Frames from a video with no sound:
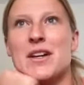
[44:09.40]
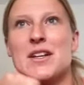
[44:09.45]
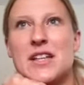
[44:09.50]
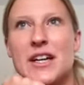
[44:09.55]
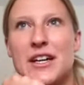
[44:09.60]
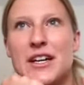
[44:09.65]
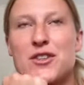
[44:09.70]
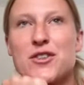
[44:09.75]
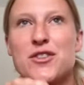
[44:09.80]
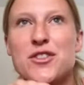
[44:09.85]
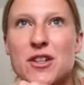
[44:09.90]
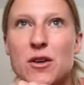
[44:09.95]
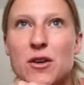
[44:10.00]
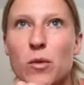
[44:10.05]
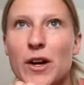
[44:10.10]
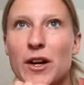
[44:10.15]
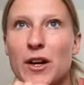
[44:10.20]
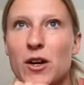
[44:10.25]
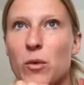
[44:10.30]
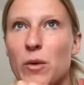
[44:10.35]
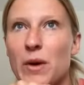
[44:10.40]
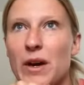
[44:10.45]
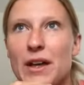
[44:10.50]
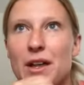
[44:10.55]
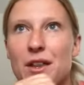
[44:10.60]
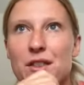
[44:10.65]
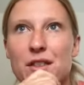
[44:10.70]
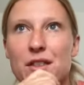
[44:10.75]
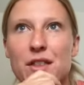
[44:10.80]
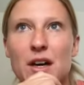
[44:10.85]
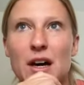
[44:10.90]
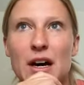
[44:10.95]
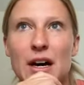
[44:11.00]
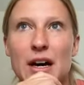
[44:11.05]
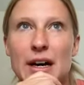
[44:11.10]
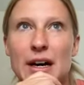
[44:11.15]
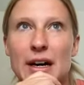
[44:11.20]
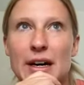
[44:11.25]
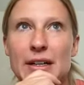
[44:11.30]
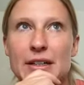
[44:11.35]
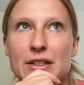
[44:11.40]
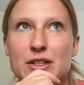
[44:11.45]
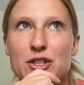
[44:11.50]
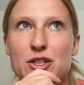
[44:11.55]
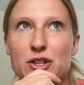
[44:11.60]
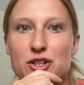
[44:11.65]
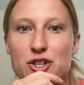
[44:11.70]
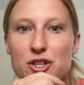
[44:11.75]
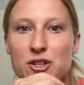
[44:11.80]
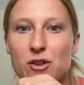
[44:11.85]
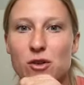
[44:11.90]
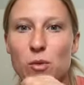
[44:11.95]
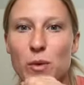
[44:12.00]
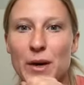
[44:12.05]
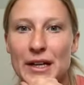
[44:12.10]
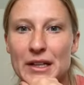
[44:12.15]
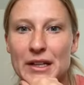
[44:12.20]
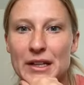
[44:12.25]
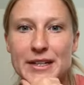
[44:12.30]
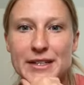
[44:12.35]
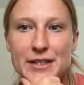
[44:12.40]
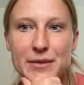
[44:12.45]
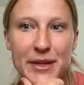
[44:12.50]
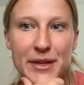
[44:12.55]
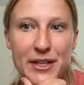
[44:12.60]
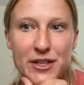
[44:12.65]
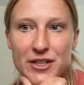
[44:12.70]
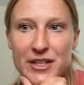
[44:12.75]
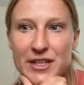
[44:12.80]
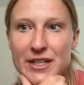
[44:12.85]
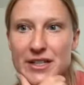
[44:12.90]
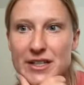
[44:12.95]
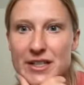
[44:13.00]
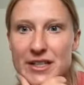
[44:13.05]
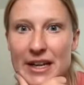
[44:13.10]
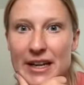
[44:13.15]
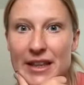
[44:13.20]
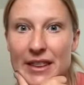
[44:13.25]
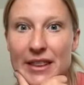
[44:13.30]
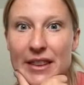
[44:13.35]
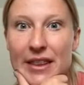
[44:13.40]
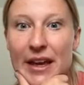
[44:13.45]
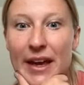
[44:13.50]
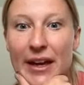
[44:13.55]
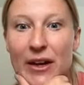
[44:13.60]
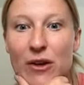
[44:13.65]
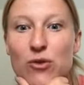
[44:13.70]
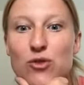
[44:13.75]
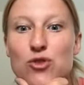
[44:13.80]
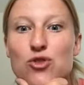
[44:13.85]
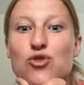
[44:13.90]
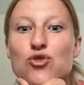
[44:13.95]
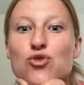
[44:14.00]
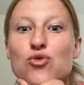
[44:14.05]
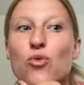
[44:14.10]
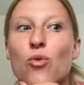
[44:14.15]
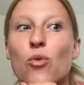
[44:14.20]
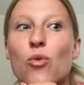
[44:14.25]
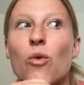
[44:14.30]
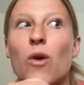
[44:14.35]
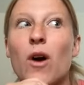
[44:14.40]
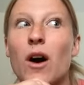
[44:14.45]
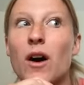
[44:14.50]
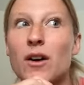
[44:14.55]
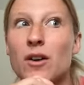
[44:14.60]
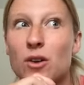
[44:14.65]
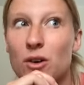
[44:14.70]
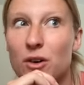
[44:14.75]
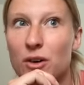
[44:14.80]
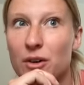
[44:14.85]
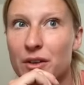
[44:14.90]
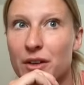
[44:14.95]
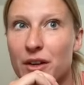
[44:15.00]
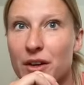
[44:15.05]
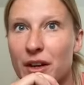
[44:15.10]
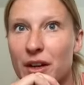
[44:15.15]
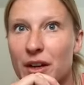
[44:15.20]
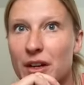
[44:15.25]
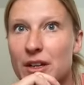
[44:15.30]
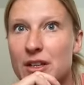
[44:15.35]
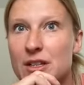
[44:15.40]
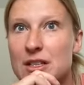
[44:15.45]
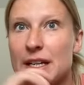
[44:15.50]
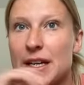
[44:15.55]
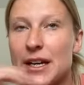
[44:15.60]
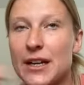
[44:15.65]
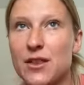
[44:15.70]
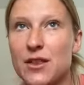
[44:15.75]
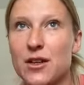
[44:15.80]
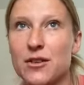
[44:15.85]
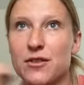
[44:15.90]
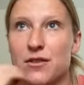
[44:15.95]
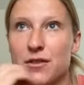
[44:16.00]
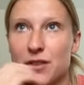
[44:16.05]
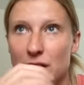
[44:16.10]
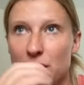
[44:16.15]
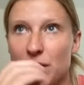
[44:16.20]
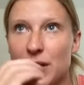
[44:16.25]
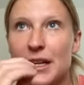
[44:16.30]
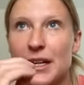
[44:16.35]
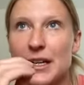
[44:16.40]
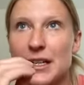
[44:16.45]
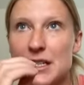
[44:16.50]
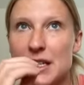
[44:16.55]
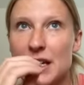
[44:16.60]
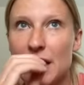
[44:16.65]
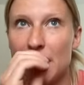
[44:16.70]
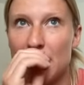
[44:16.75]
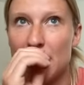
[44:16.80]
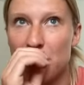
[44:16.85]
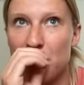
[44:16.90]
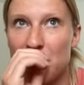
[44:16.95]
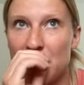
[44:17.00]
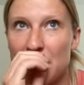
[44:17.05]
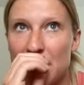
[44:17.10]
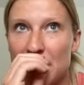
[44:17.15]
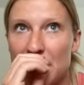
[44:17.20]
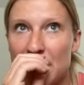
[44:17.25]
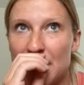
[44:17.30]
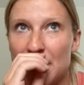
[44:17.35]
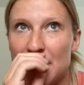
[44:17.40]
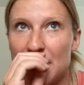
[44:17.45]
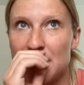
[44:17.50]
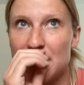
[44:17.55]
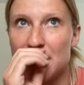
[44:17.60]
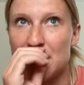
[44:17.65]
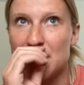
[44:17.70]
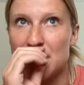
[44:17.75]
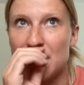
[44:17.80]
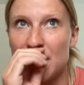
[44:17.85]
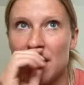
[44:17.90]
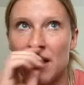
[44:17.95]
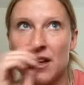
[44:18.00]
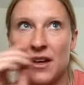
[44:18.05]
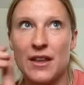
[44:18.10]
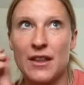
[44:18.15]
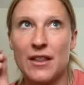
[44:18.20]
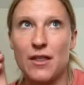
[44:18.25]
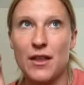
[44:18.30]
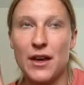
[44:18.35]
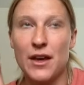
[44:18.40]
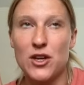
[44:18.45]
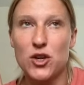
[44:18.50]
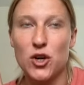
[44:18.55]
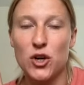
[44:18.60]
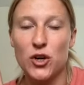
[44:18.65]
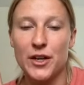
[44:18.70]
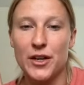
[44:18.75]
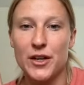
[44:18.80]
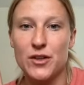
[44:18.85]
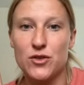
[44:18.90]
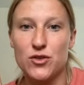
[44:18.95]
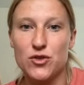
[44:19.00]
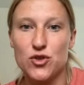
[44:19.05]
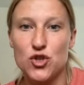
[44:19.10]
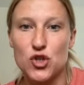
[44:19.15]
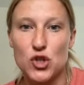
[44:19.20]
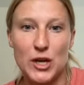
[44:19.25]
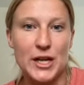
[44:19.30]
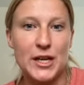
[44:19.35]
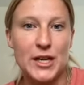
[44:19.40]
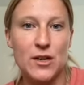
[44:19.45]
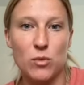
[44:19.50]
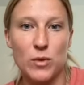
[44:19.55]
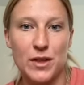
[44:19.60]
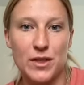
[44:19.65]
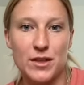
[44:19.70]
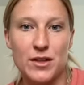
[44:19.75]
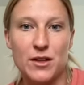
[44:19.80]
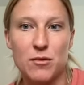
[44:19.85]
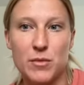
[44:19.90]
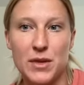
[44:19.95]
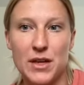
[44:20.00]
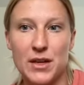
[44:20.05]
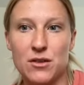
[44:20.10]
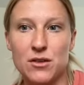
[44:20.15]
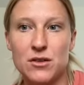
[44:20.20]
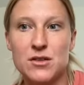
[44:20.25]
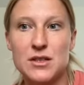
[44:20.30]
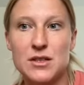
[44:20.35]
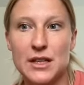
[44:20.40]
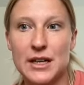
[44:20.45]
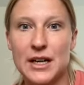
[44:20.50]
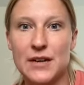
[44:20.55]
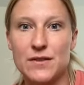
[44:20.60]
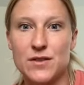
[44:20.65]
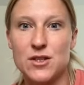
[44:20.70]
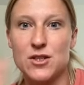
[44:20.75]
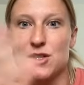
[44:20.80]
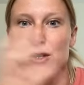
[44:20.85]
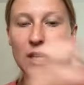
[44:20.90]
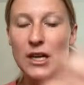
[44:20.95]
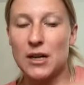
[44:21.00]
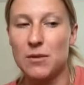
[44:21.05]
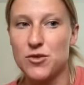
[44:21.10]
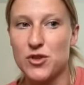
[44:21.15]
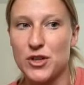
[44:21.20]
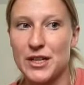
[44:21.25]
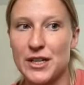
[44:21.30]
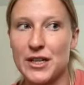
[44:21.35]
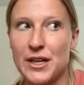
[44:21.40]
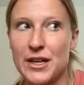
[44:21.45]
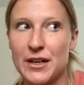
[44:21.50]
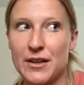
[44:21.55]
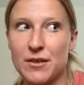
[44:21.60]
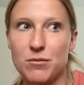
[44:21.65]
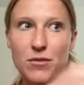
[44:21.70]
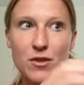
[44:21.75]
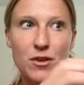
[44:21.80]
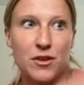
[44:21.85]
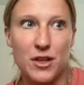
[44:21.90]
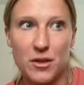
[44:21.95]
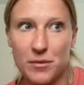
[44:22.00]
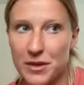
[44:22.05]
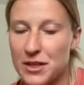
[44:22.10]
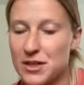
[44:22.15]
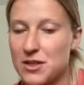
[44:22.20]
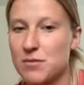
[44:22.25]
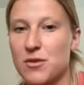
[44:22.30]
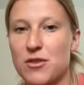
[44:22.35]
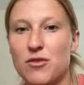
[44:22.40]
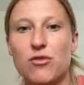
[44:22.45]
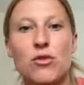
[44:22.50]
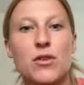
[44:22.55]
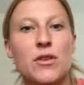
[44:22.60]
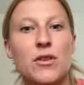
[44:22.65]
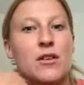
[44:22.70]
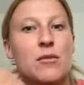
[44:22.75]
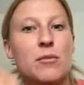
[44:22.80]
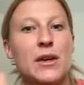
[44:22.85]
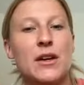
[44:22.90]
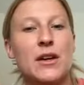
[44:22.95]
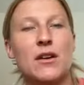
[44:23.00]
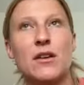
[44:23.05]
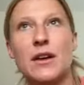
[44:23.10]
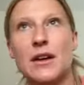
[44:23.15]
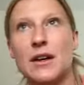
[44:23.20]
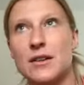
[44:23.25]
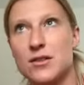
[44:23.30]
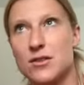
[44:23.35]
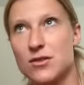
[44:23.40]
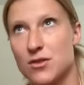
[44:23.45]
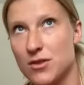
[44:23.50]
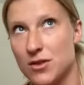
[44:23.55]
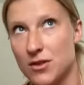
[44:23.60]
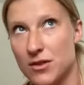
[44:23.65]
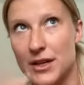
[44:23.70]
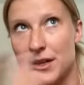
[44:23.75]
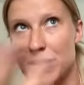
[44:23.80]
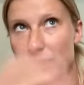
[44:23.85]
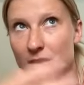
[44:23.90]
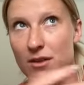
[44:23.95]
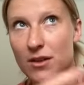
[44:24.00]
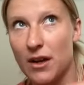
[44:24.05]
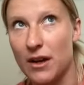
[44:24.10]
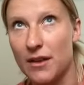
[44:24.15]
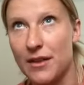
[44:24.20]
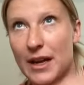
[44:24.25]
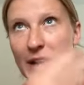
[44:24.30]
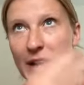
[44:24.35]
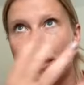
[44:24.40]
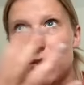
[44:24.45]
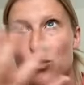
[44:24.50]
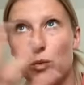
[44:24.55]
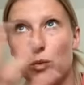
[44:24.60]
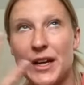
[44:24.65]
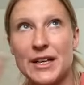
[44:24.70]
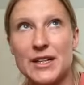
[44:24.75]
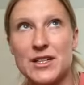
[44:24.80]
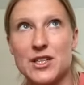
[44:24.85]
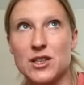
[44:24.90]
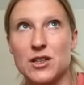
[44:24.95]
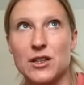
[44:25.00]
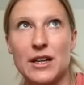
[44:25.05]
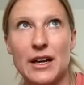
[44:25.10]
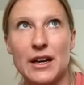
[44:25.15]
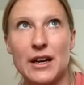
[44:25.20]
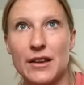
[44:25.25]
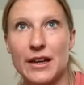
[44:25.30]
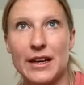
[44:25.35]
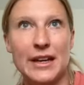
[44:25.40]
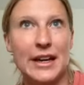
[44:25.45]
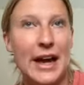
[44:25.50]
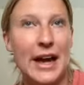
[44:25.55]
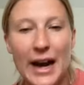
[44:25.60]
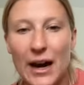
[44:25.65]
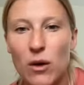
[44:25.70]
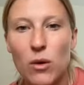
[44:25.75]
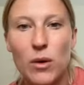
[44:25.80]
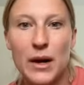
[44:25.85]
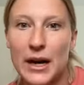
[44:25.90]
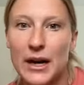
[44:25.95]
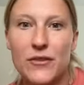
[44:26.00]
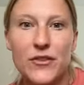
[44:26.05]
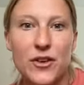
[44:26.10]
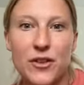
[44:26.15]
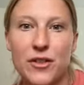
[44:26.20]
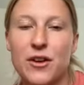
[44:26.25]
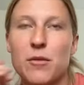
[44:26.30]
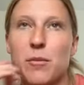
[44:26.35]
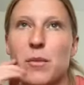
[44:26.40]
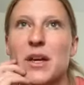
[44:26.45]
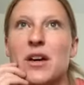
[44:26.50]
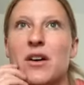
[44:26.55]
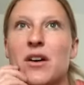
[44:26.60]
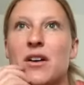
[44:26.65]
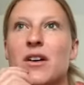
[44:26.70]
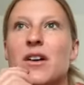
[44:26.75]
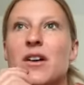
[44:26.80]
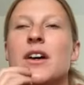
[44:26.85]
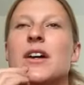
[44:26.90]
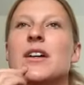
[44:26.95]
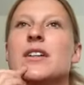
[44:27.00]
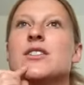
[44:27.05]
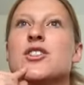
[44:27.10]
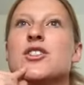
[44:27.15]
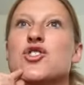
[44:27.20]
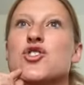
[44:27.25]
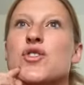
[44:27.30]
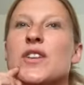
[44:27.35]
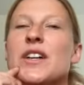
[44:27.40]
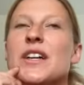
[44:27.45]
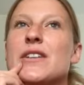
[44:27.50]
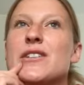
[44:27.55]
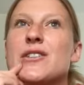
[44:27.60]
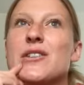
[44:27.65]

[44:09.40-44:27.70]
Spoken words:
Because I used to work with surgical weight loss patients, and they struggled to get their fluid intake because they couldn't drink with their meals. They'd have to stop drinking 30 minutes before their meal, and they had to wait until an hour after their meal to drink.